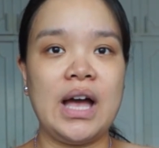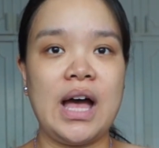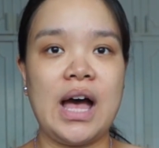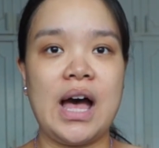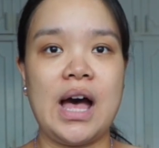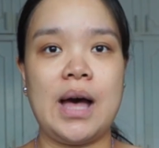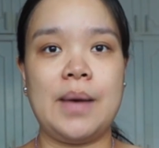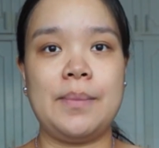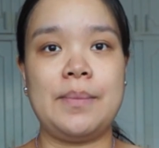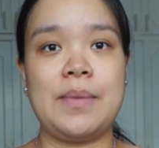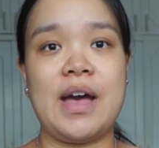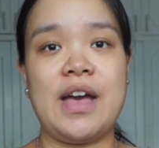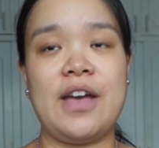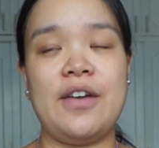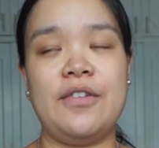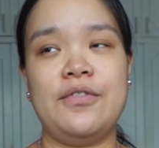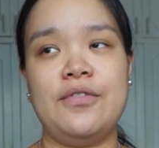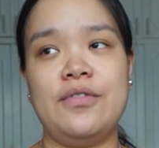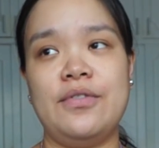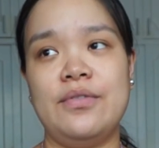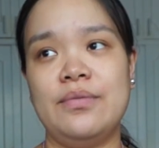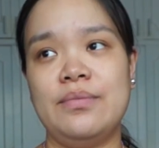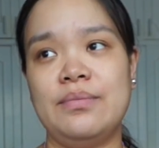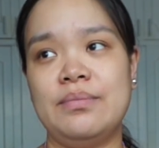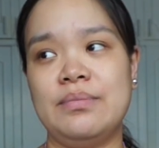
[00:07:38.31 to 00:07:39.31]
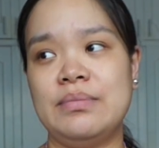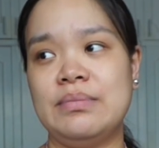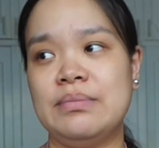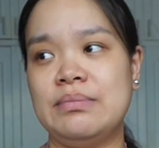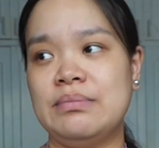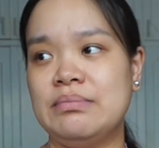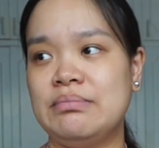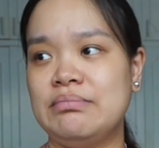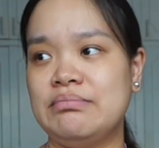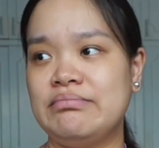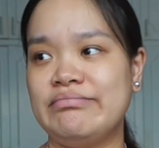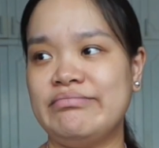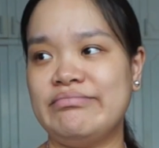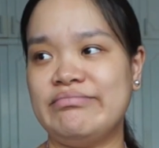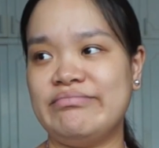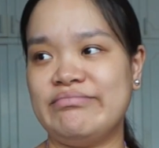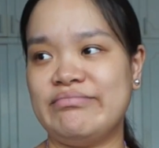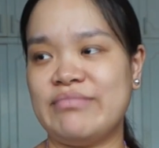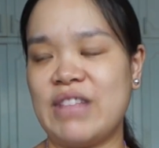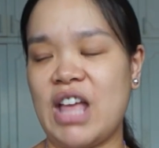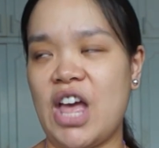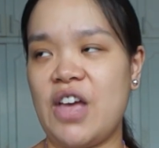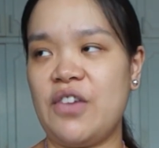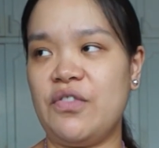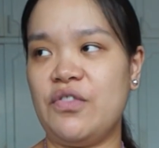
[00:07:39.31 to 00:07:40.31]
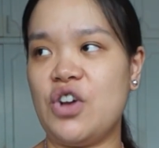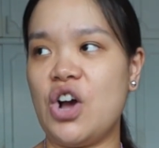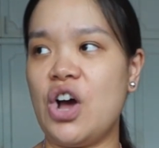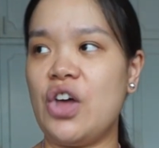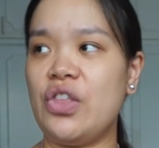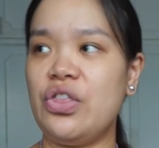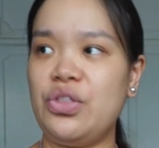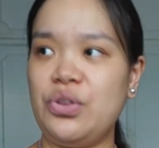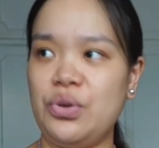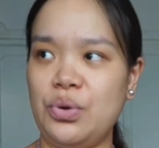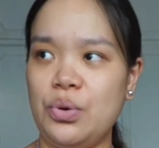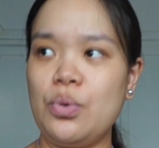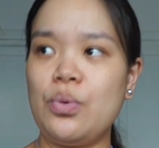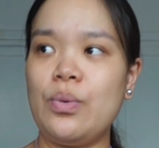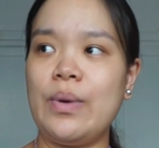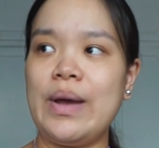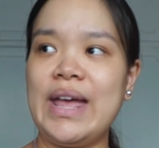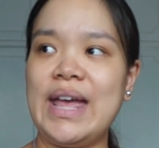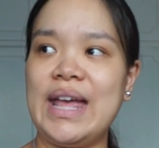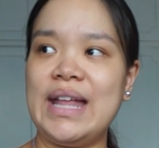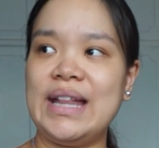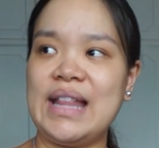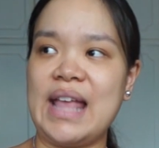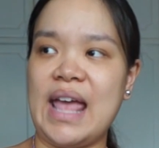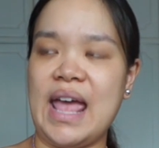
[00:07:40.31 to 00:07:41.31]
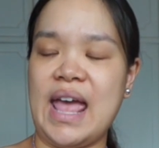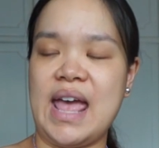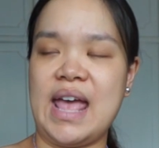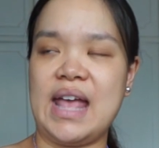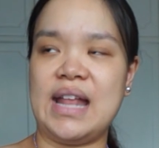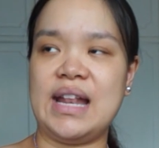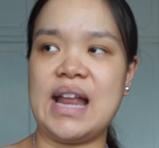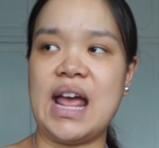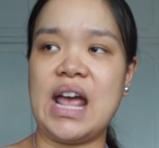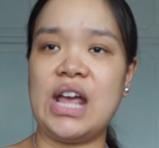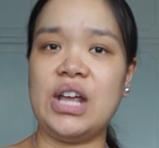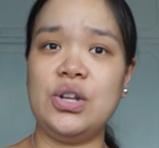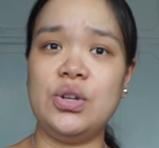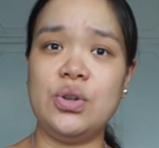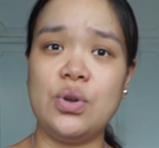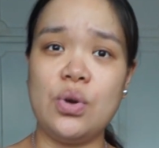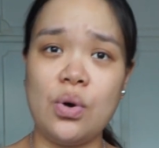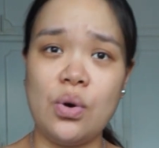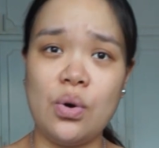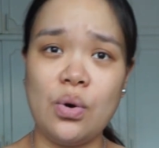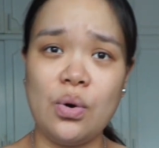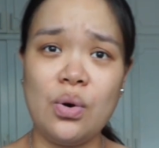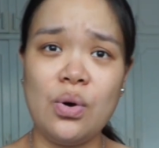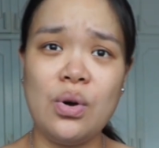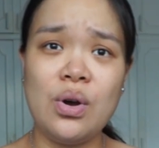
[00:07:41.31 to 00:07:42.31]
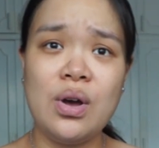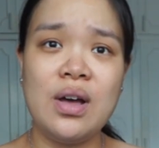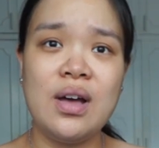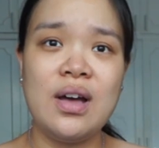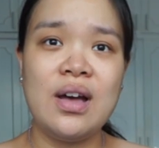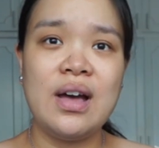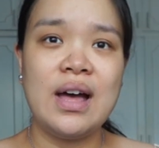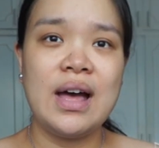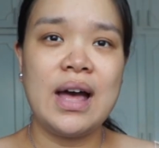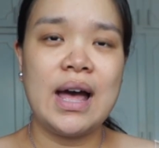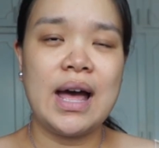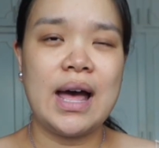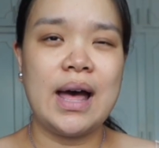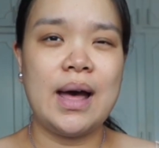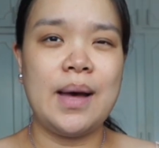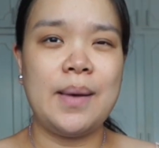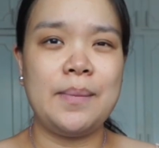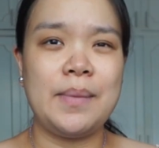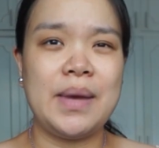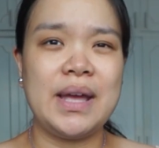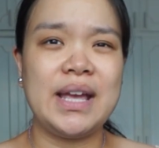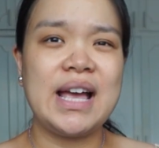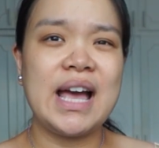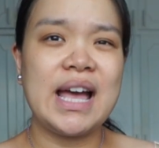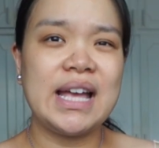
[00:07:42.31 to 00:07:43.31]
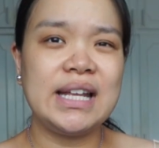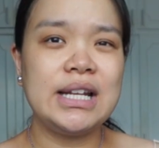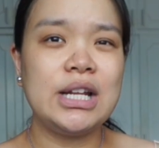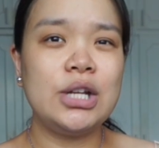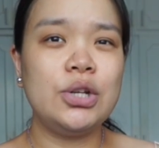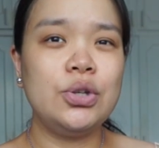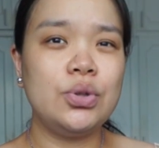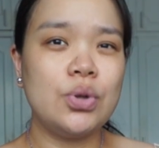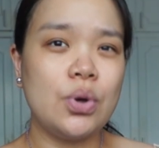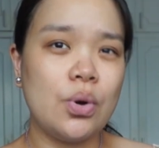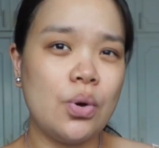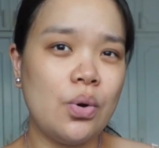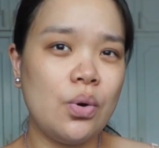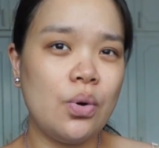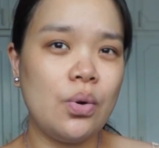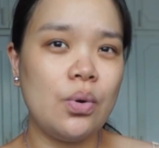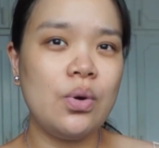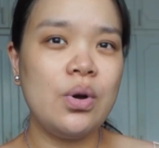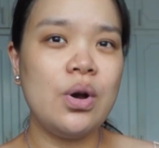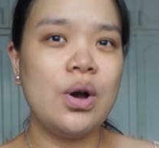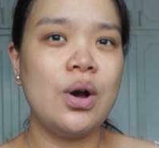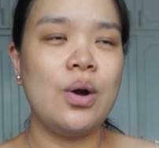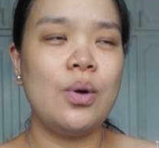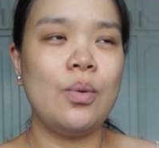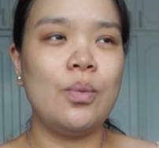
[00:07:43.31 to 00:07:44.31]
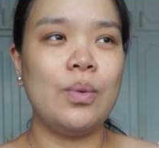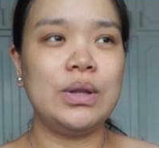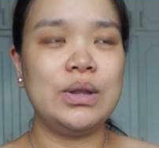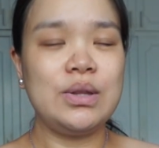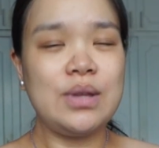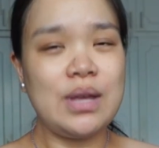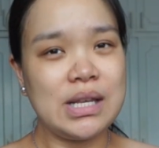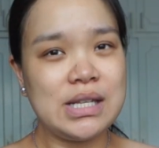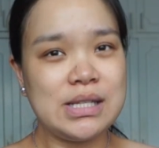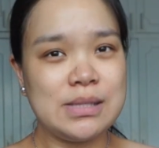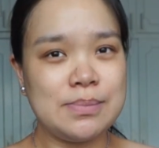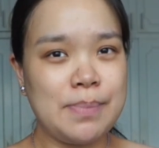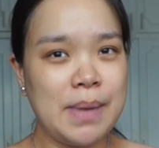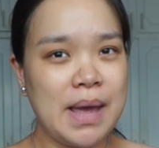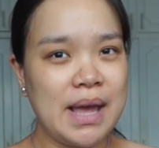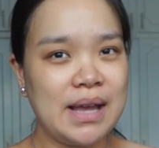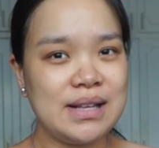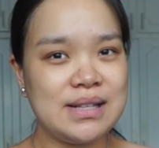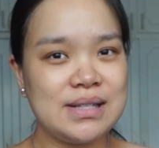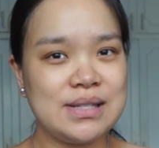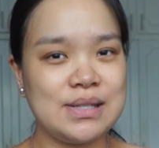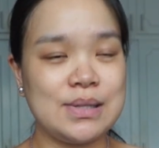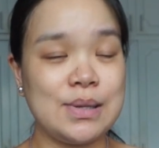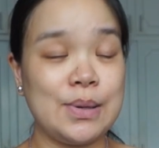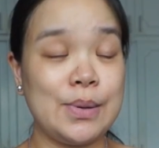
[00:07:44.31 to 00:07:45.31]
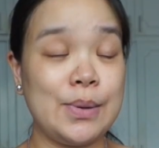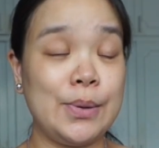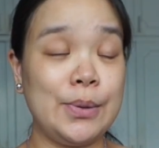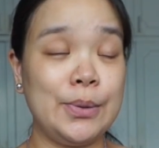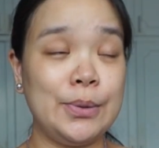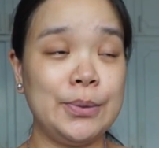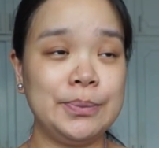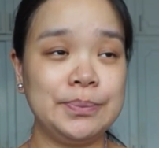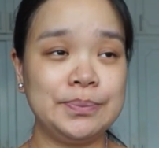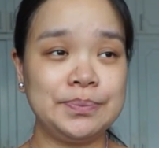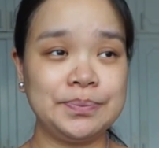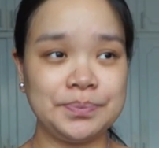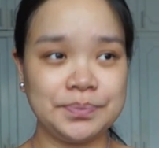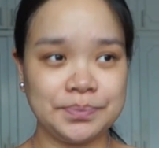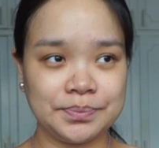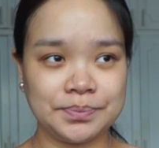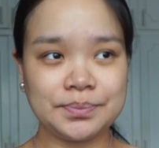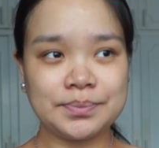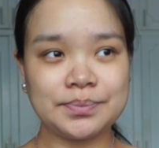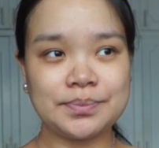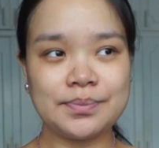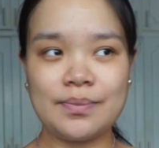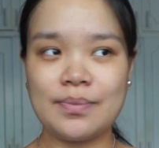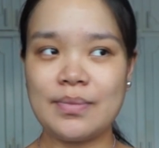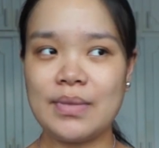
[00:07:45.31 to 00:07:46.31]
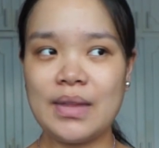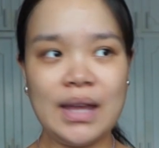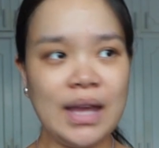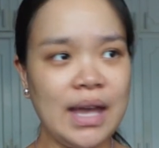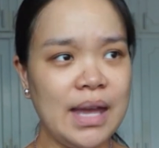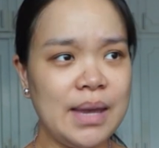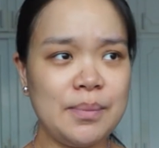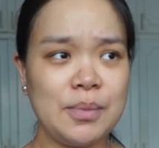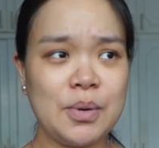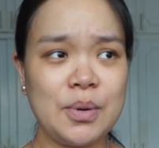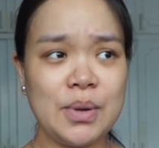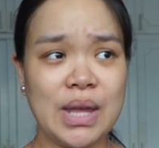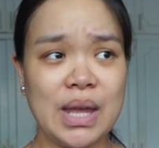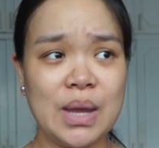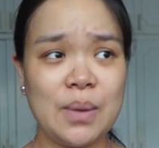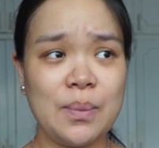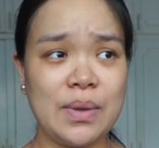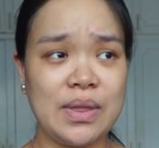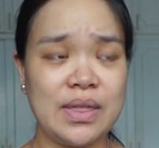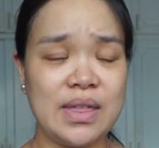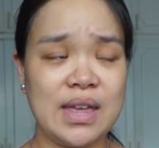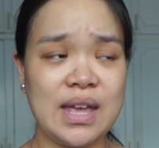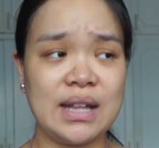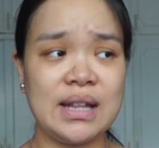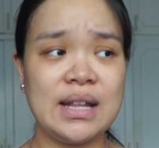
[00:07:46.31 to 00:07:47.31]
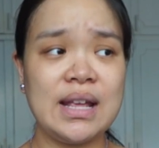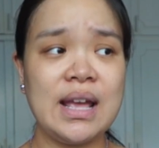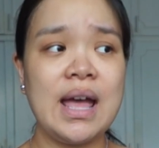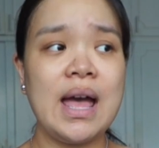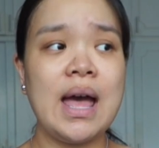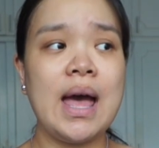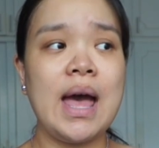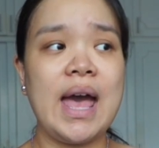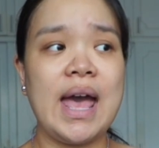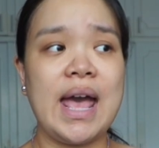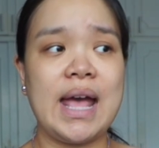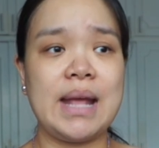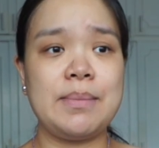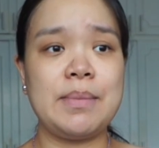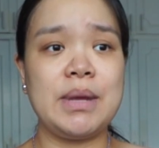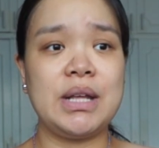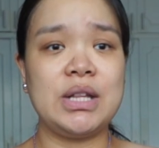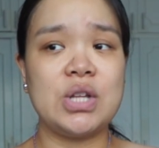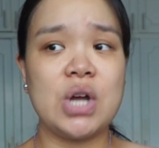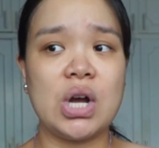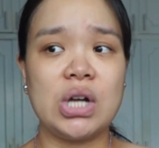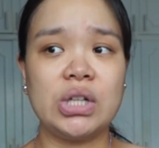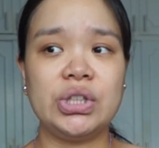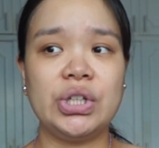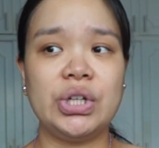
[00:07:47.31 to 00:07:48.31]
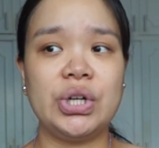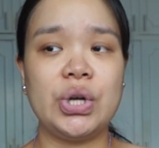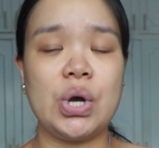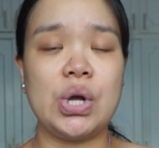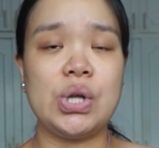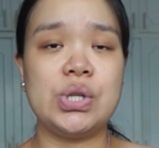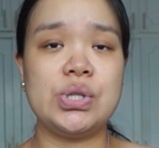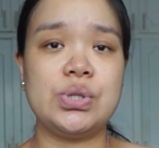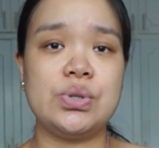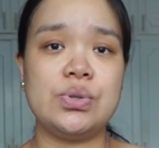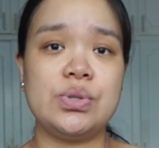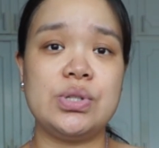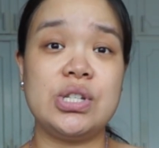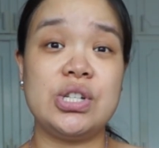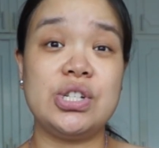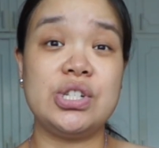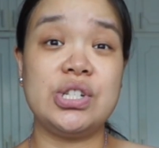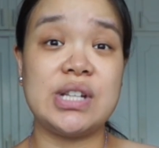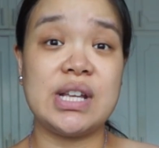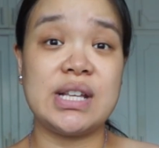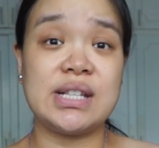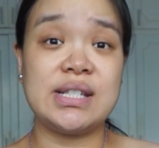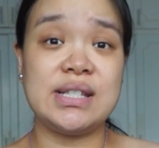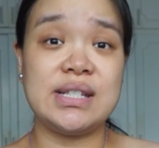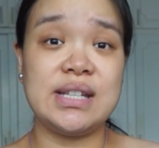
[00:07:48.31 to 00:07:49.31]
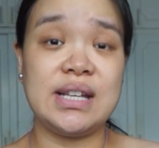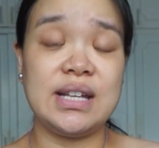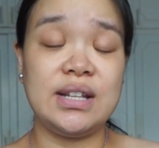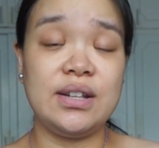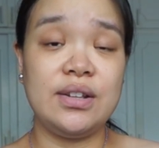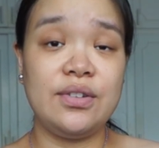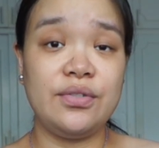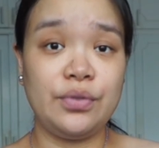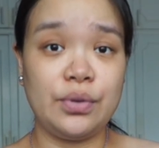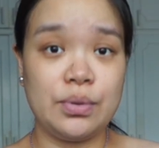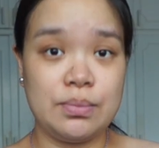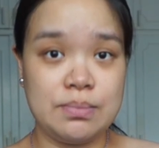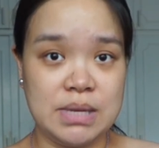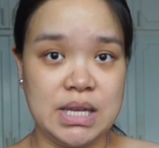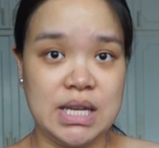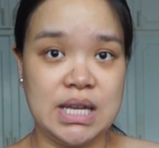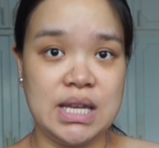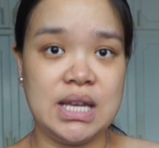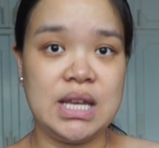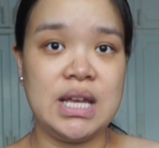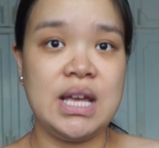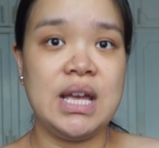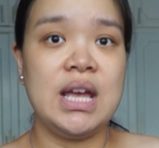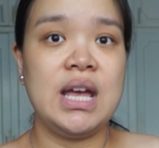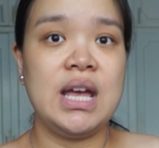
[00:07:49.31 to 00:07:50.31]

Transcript: I've gone through it, and I know, I kind of know what to expect, so I'm okay with it. And my doctor also suggested for me,